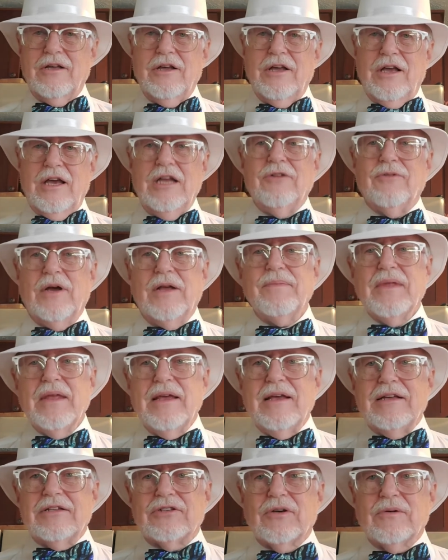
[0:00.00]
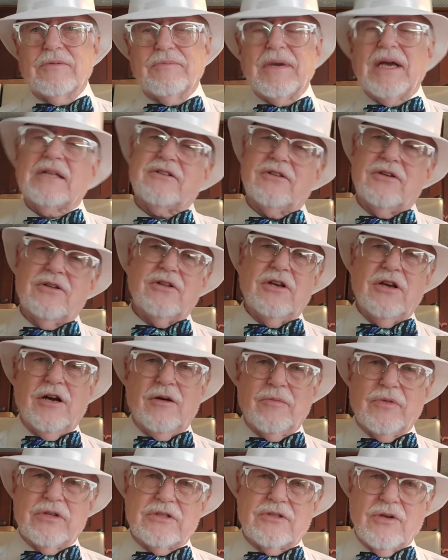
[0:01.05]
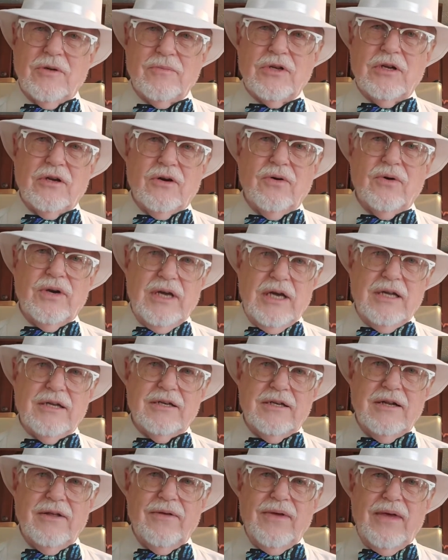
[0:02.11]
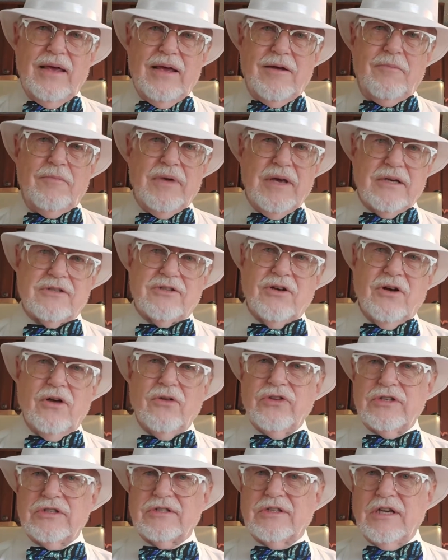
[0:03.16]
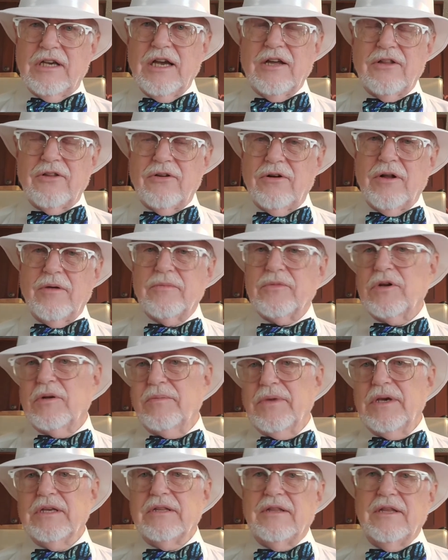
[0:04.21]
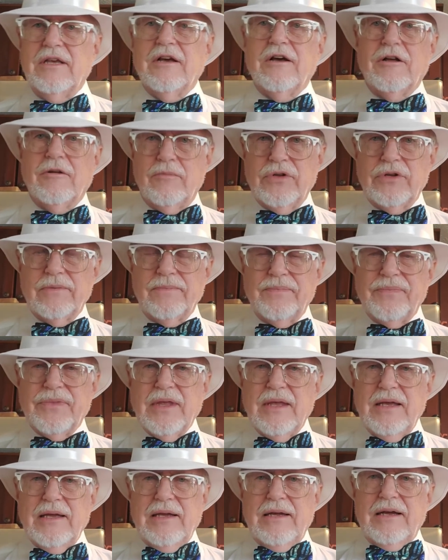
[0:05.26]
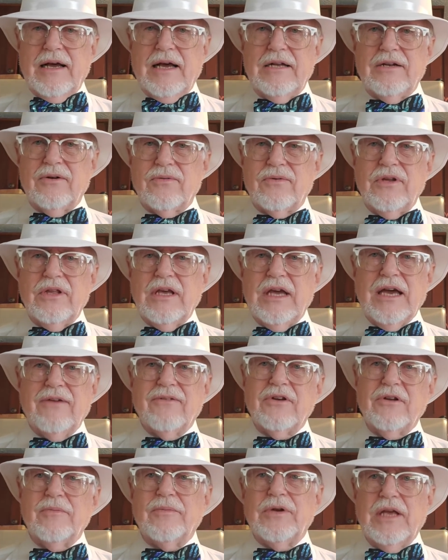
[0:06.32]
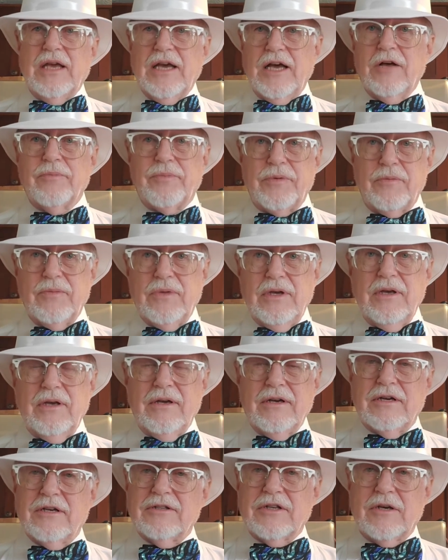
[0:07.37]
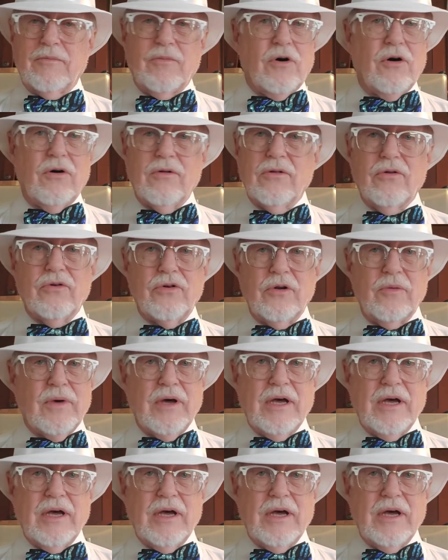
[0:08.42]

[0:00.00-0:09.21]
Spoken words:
Anyway, so I'm back to the omelet. So I'm going to go ahead and mix all this together, and I'm going to make the omelet. I don't really have anybody helping me because I'm all alone in my